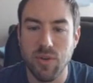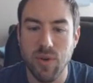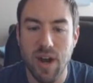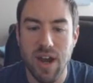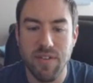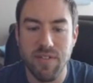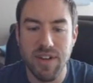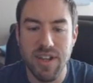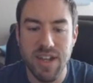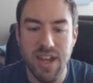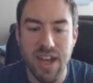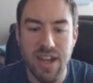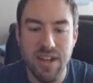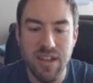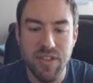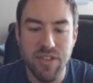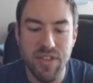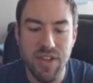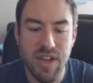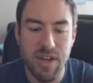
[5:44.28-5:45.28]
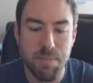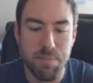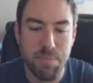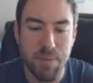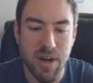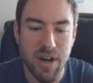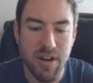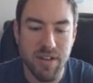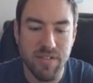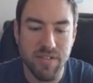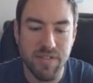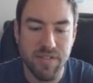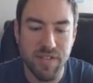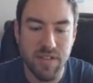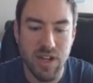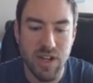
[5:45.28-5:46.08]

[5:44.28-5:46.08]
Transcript: gravity. Anything above,